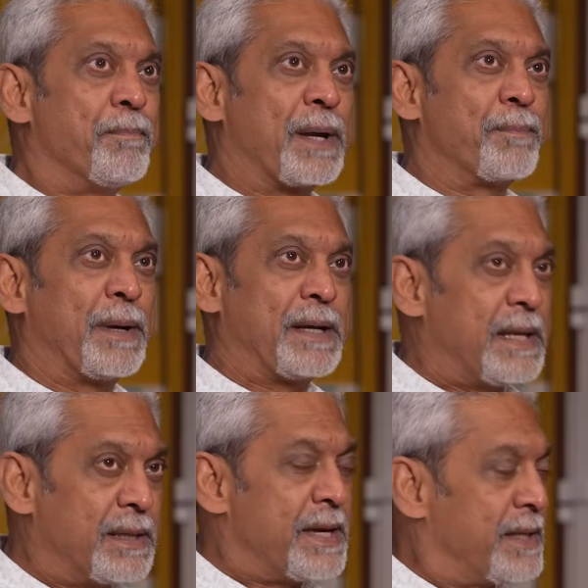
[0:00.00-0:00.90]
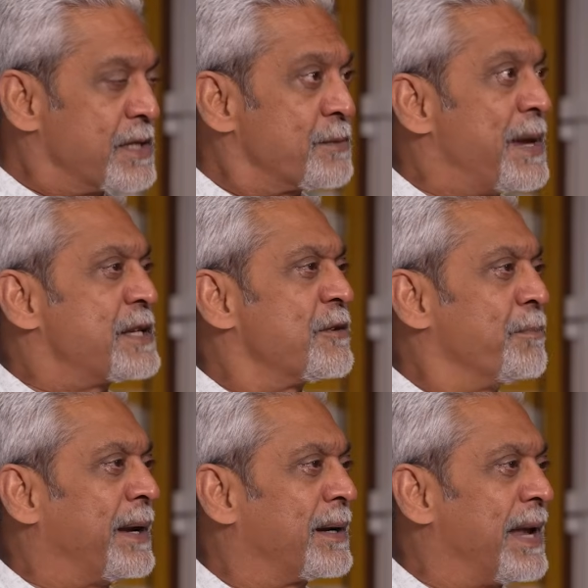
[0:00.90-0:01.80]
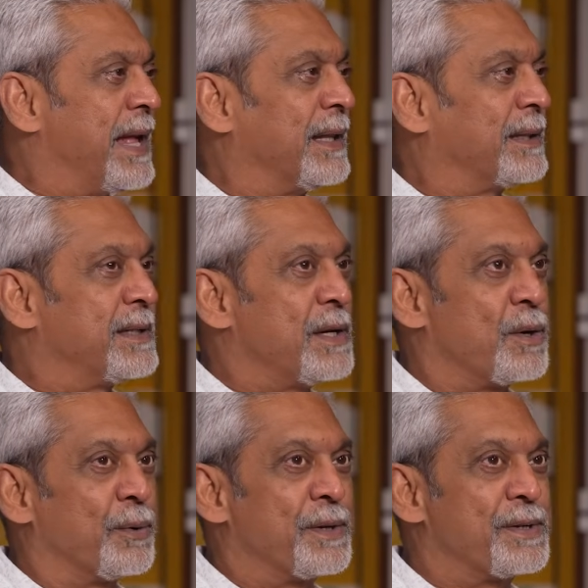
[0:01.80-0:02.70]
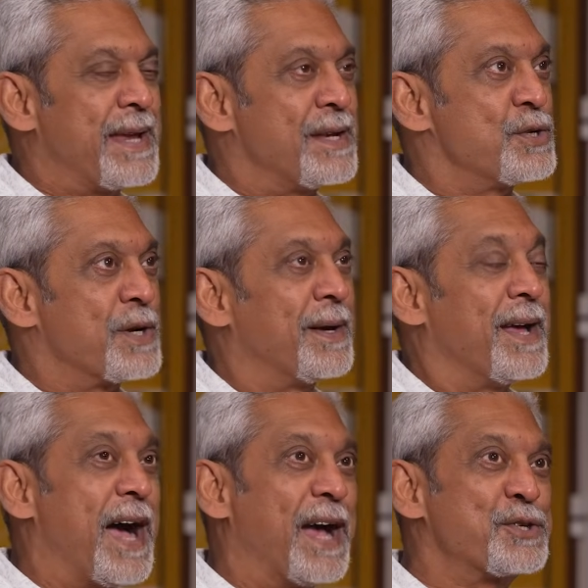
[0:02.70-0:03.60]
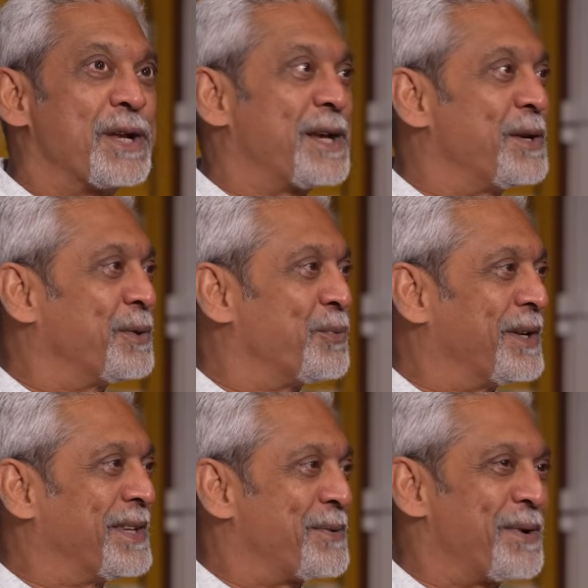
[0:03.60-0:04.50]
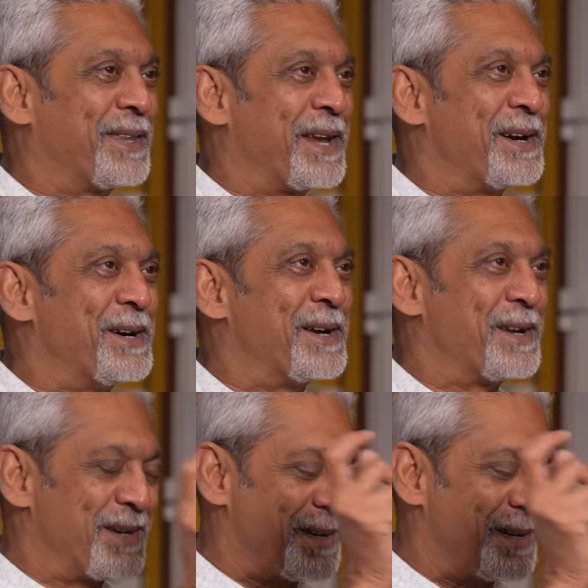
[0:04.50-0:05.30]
but in the space of mental health, the danger. I'll tell you the word that I heard